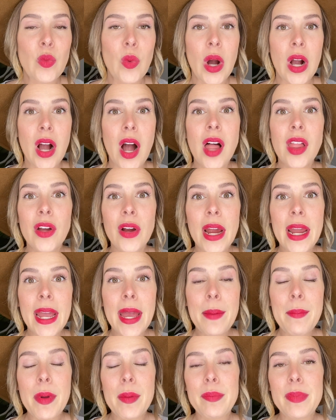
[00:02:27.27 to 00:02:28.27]
what color I
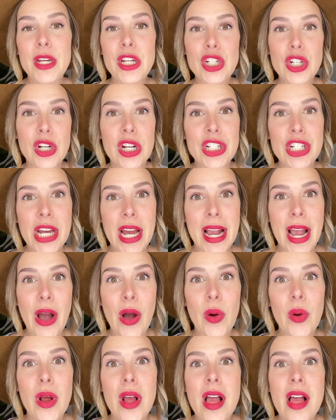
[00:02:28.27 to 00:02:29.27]
am, be sure to check
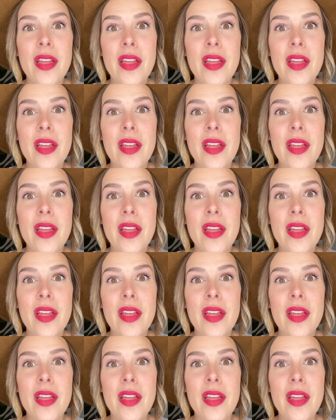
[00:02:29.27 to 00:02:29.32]
out